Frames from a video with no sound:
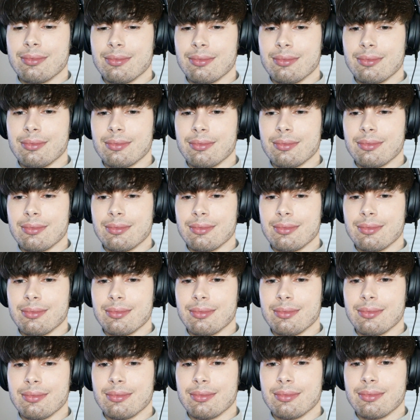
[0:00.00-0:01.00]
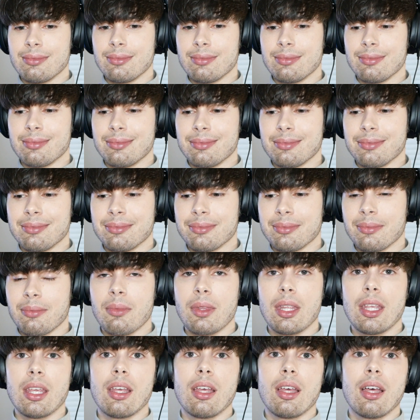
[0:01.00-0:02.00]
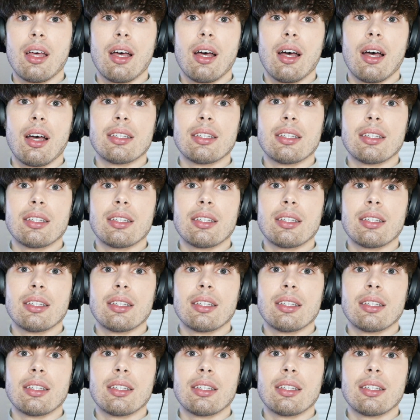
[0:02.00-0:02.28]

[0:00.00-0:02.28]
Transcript: Nothing is said.